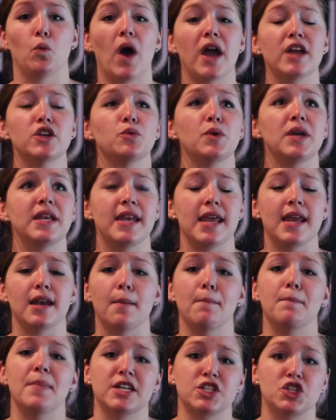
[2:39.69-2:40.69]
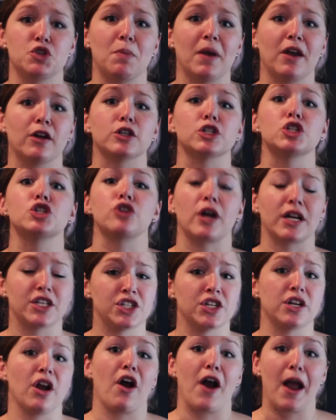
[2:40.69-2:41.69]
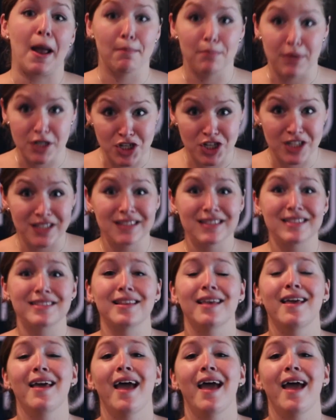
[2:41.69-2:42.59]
why do we need a much bigger stretch in our ambitions,